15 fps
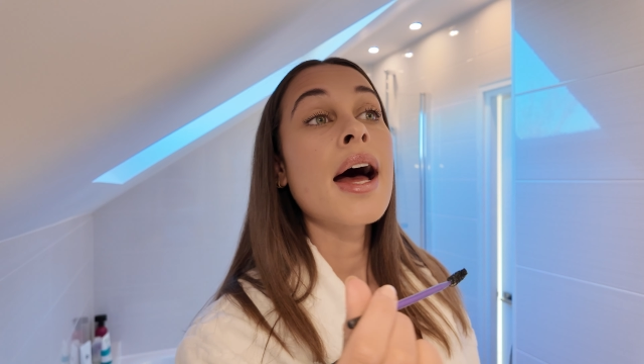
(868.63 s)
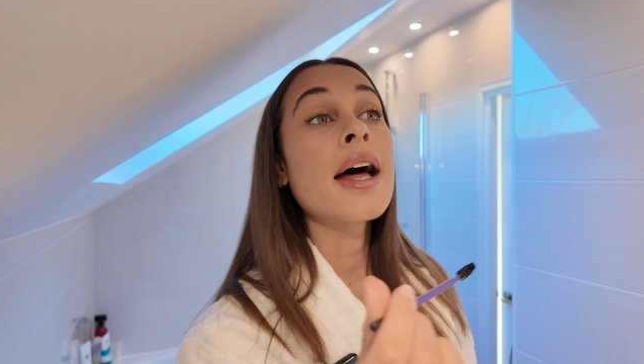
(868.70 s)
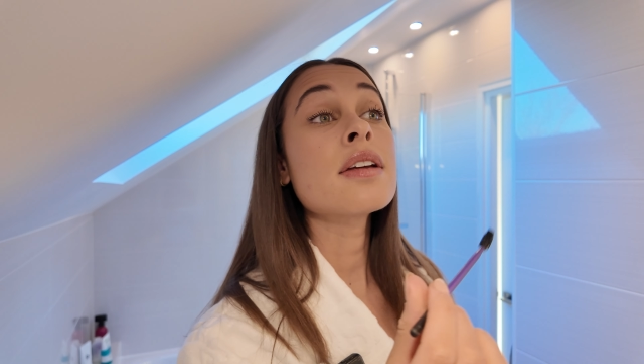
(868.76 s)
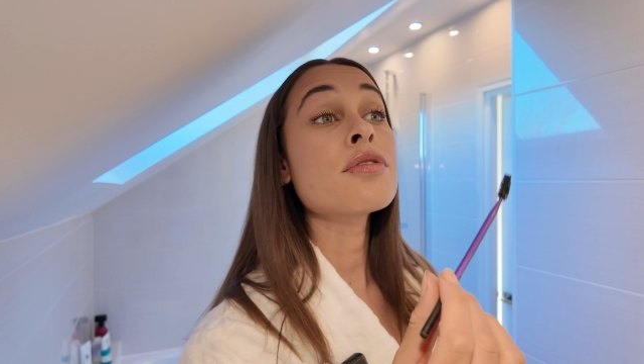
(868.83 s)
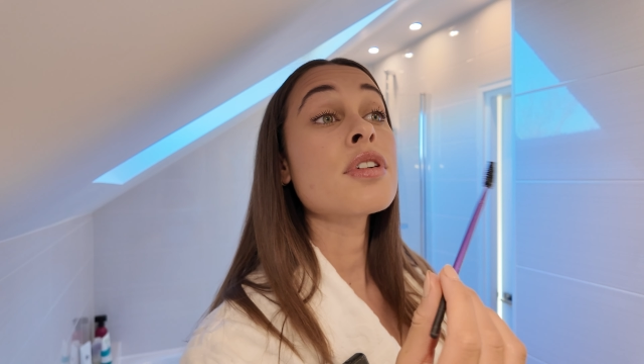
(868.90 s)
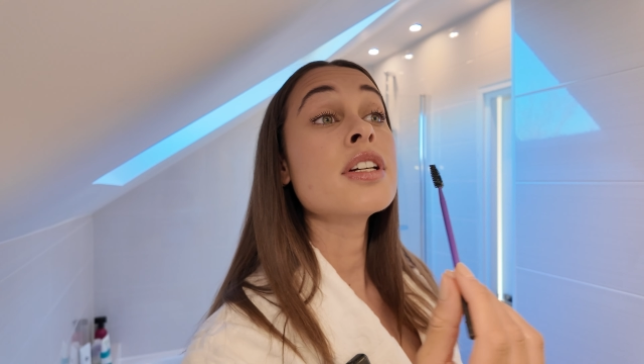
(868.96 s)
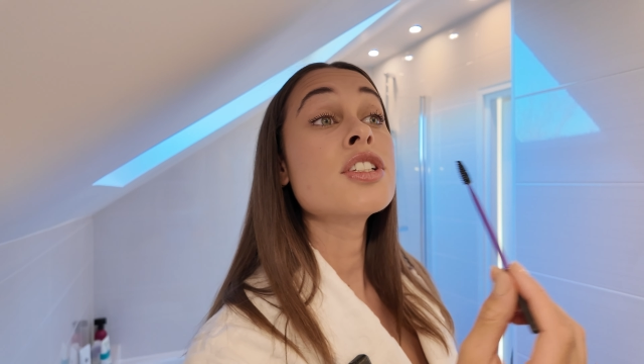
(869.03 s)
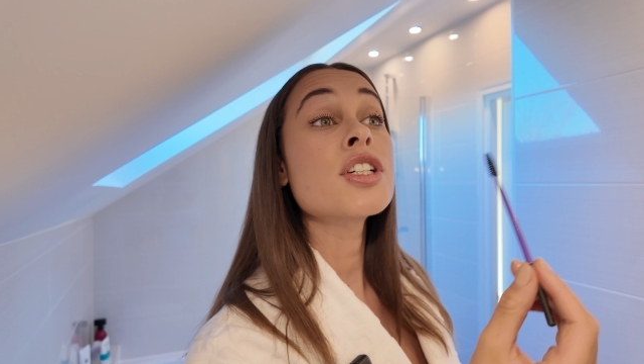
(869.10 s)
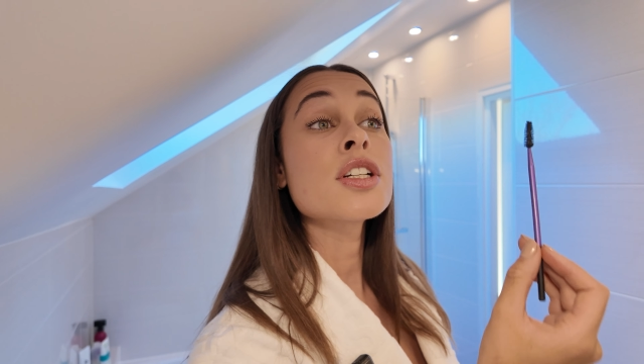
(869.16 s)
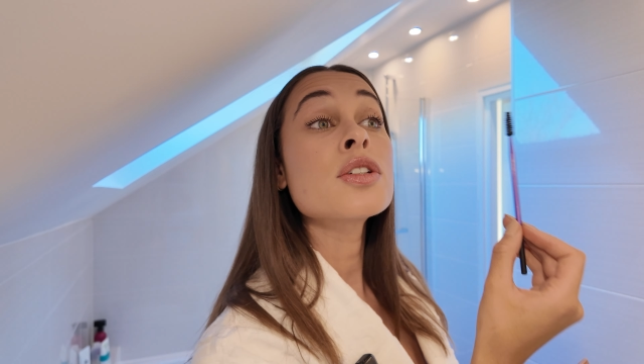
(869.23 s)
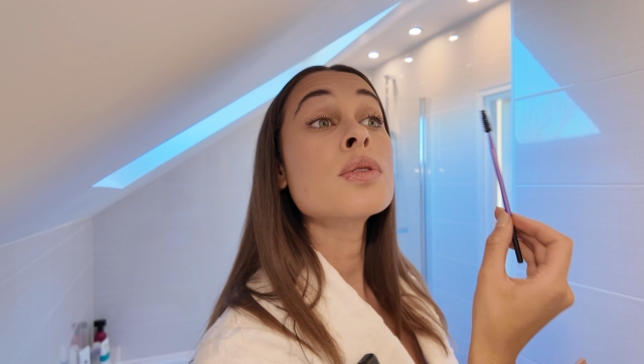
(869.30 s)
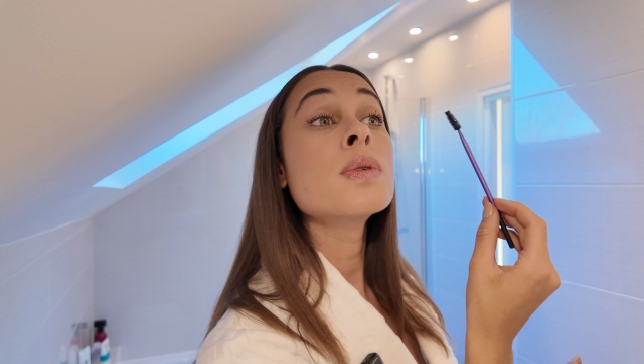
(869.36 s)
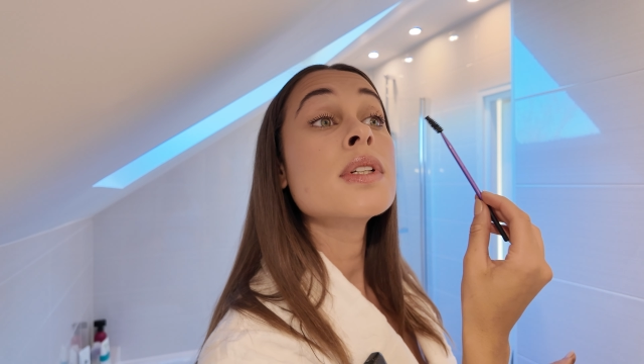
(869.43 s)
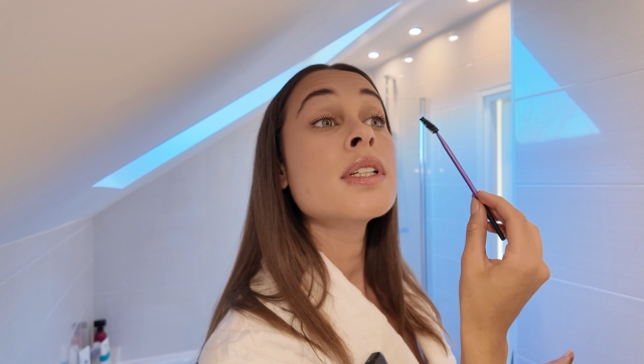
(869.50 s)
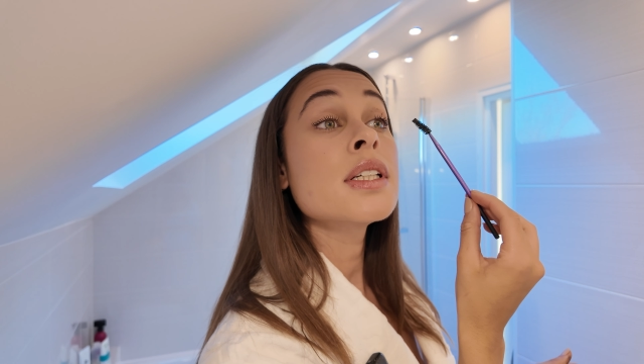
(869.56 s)
And if I
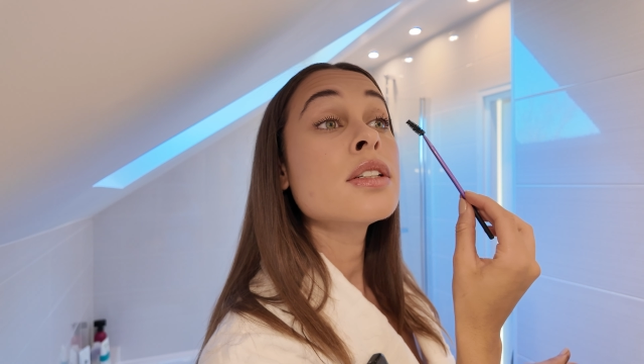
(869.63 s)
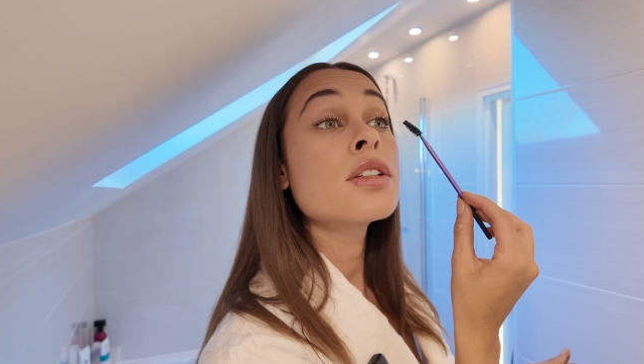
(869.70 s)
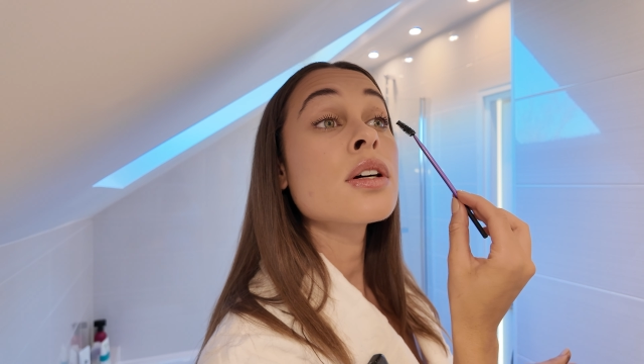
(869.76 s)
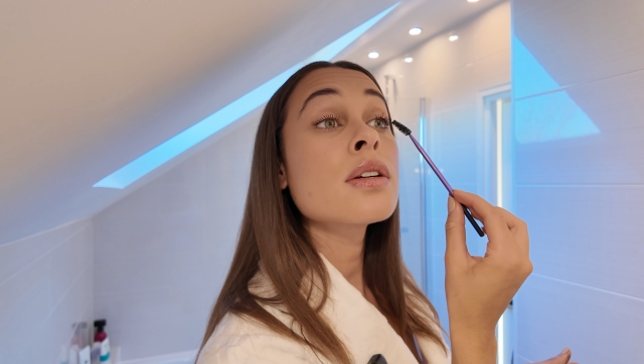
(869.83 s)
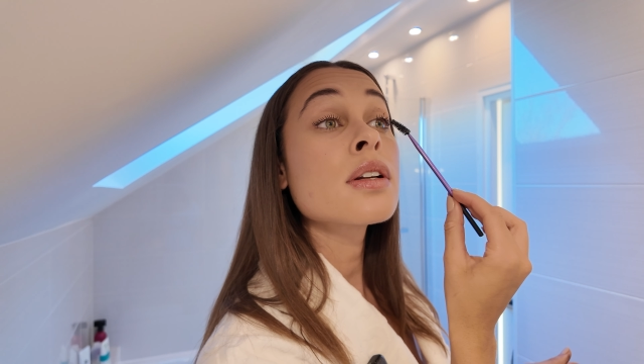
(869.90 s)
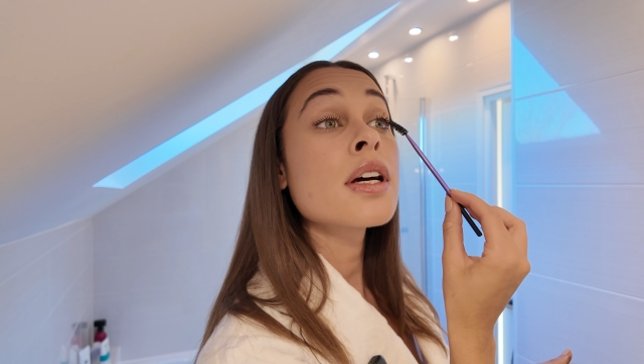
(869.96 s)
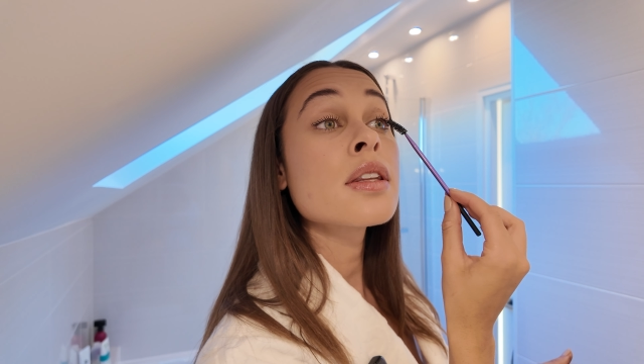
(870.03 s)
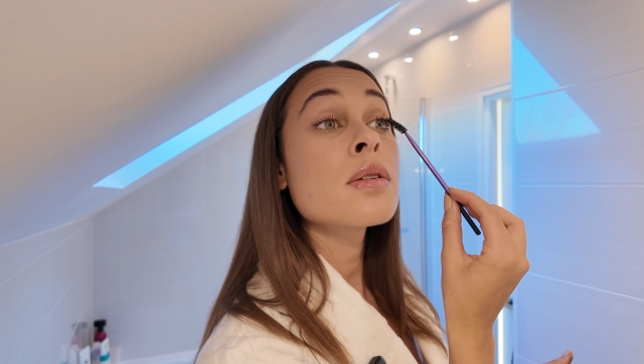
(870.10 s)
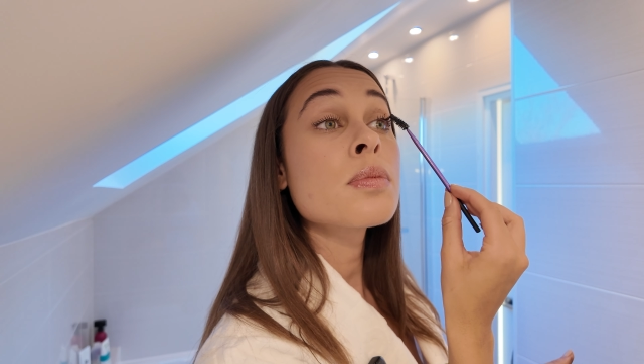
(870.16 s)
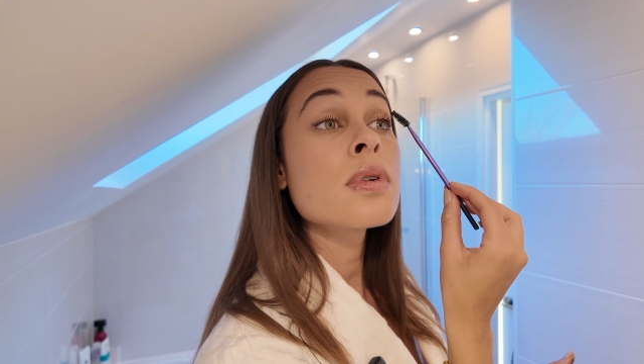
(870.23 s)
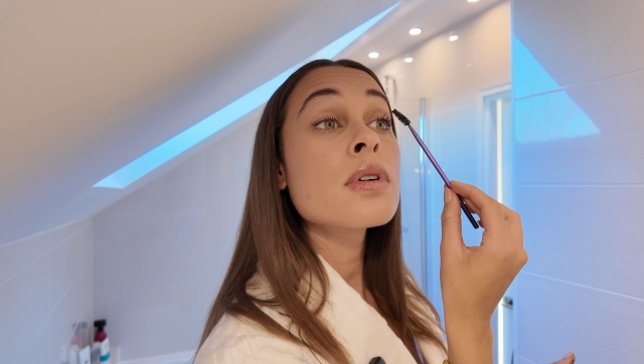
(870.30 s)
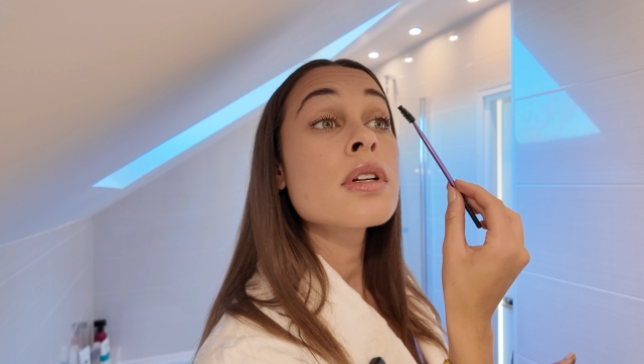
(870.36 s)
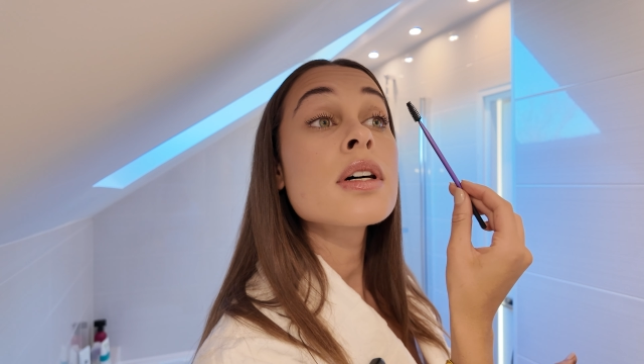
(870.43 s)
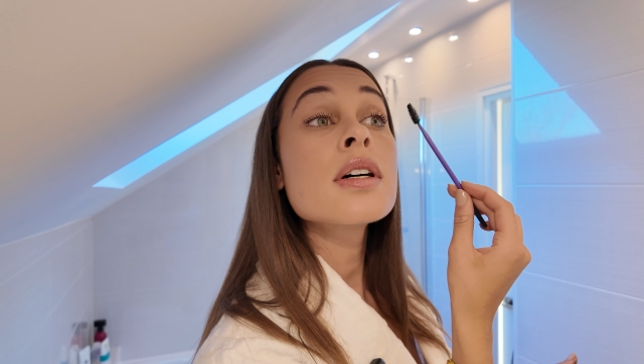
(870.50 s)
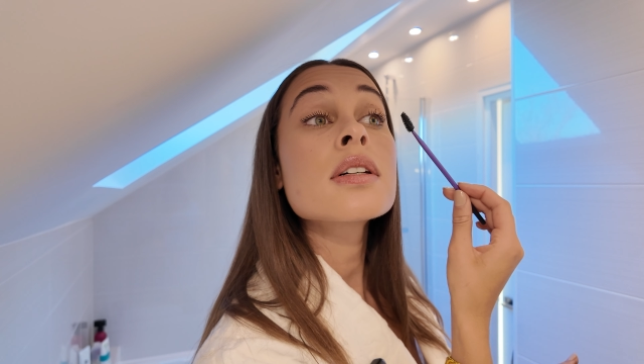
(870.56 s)
genuinely don't like the
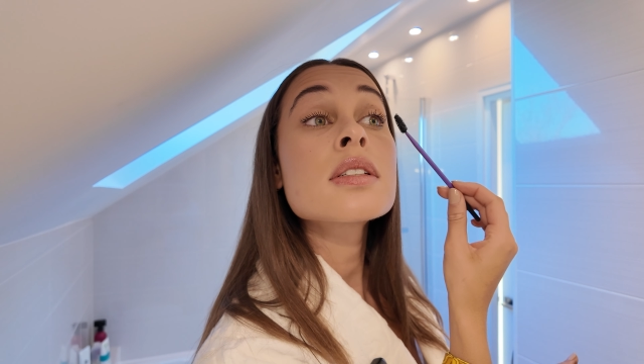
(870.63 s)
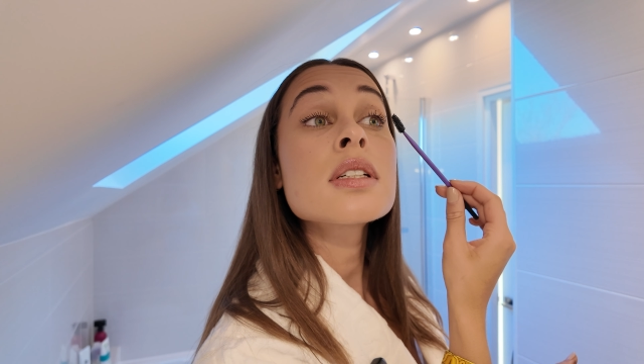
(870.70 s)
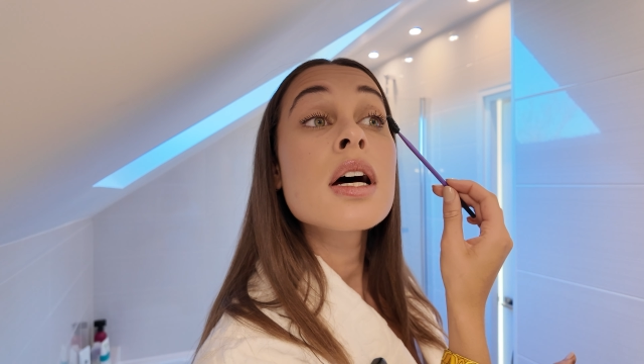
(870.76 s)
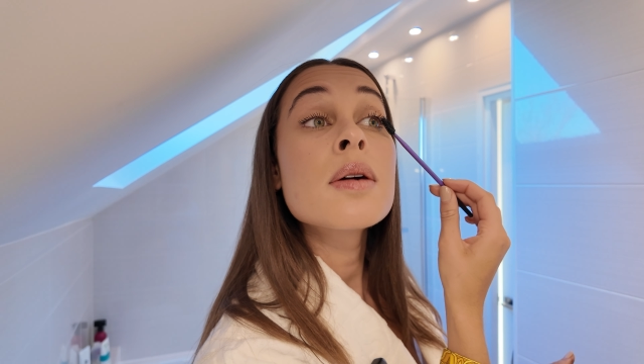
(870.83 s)
product,